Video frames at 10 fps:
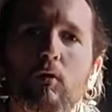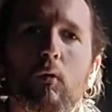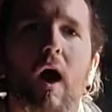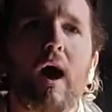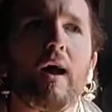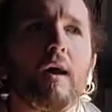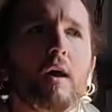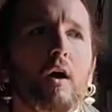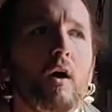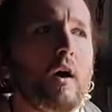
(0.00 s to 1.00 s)
Why
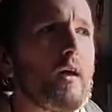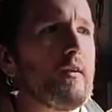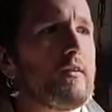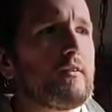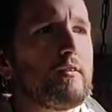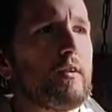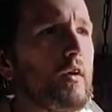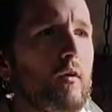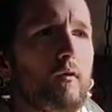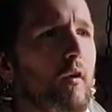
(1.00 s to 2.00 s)
is,
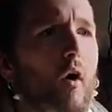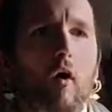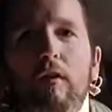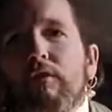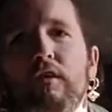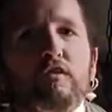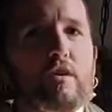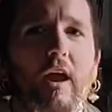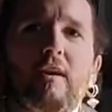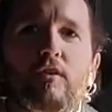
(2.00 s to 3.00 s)
all of these
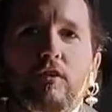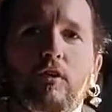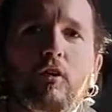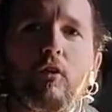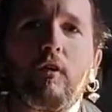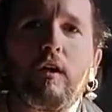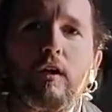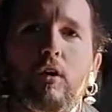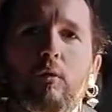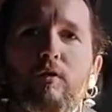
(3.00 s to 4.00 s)
changes occurring?